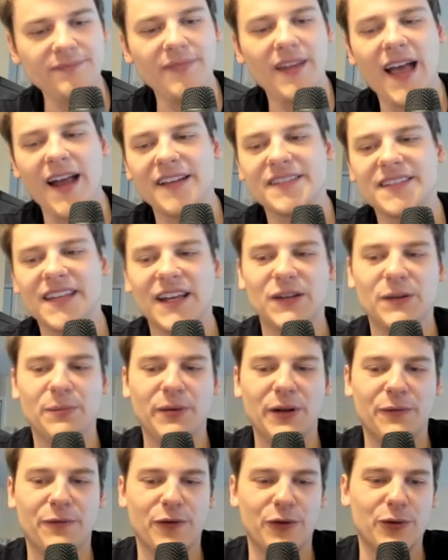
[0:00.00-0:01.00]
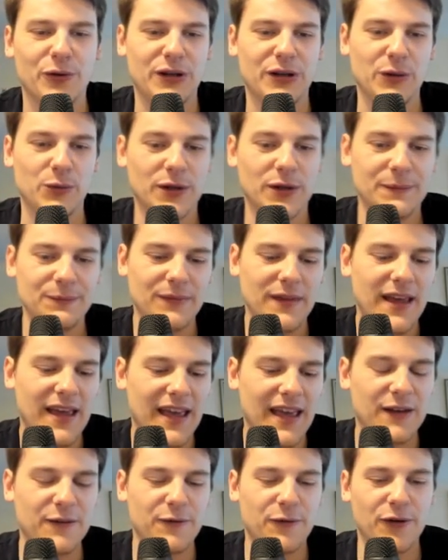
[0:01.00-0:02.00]
I decided to play for rook e1
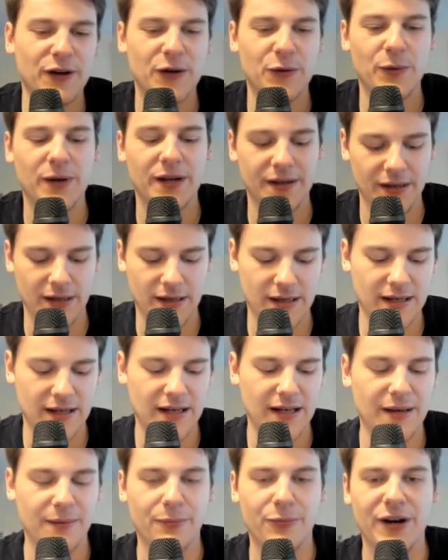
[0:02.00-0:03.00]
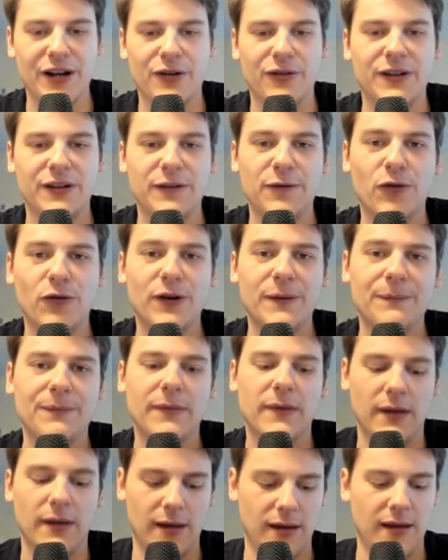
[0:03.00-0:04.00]
and for a quick uh, break on e4.
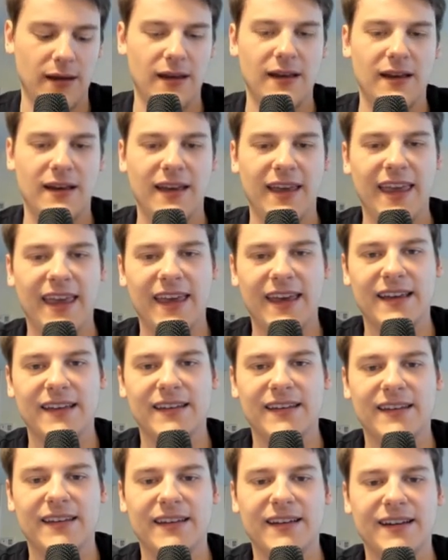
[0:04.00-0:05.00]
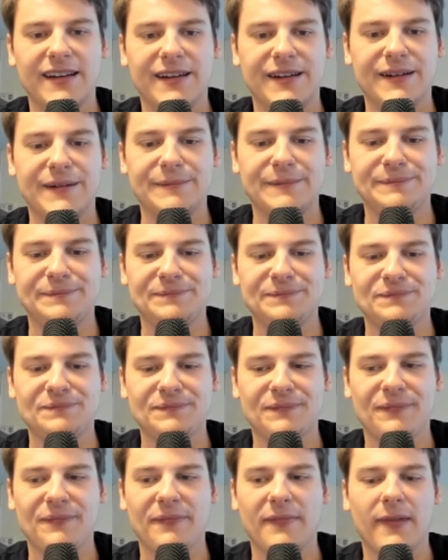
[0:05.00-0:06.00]
And, uh,
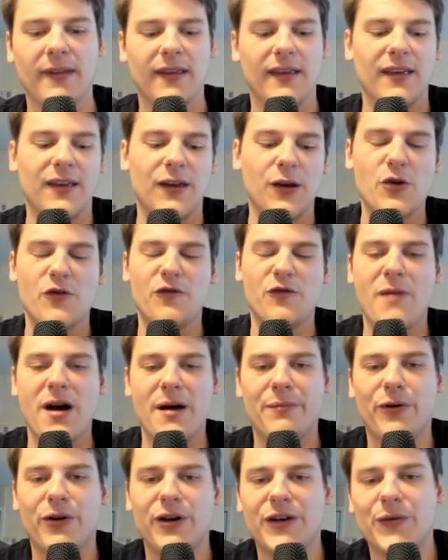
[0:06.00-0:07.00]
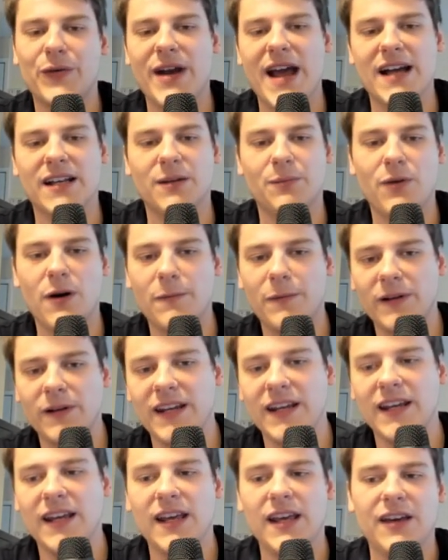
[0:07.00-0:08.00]
you know, if my opponent reacted
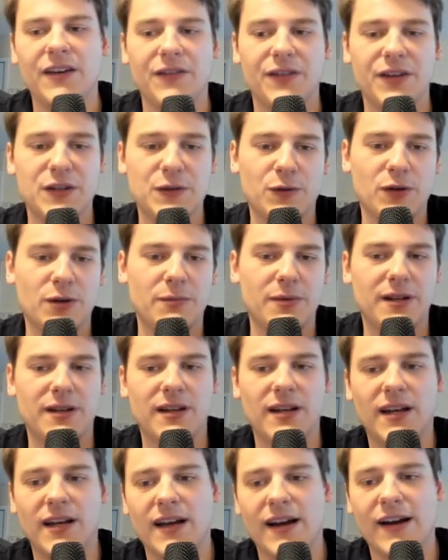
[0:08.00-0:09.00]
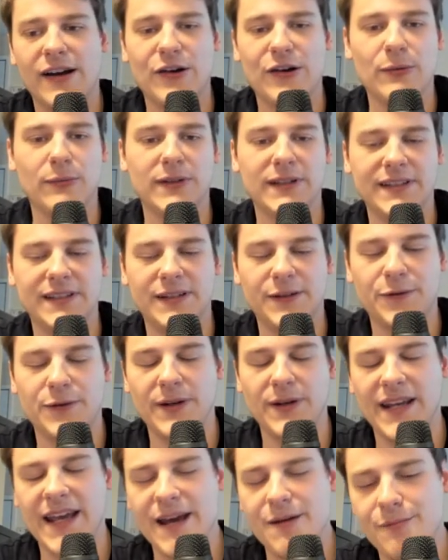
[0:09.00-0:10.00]
properly, this would have been a completely
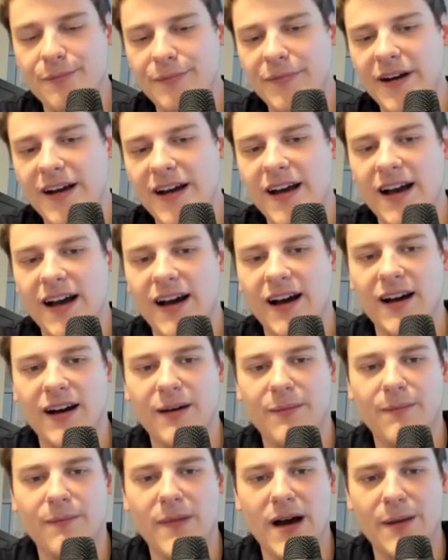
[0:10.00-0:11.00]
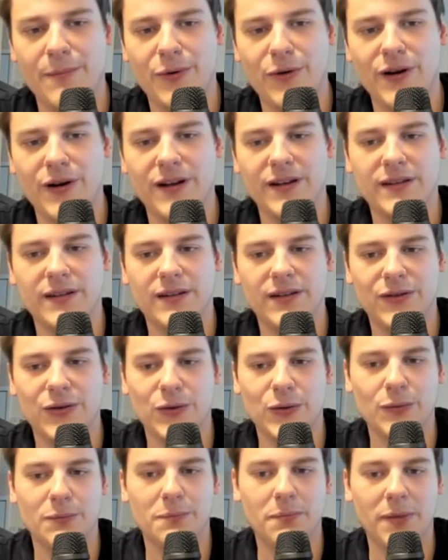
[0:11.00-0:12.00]
different game um, my opponent, you
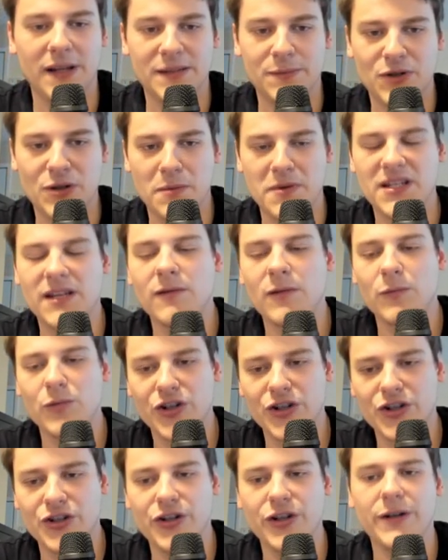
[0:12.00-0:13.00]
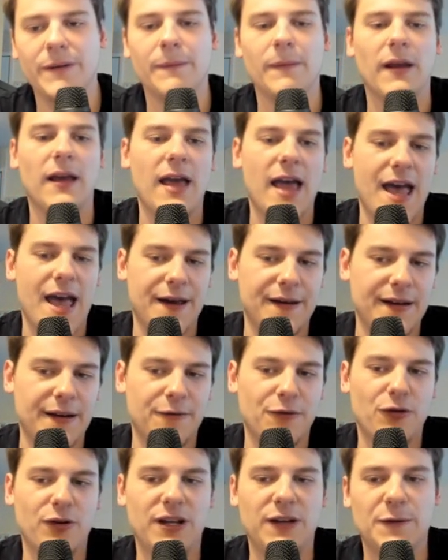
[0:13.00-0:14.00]
know, plays bishop e7, which he should, and
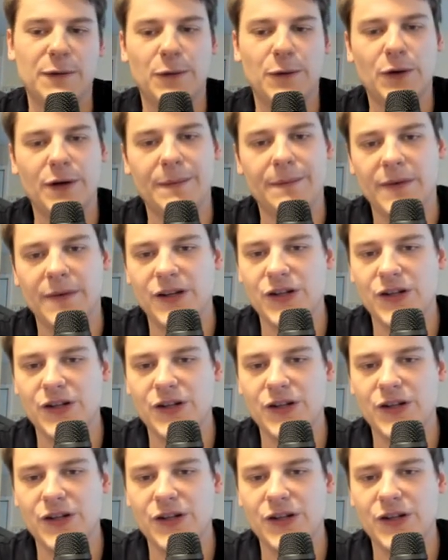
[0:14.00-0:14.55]
after e4, he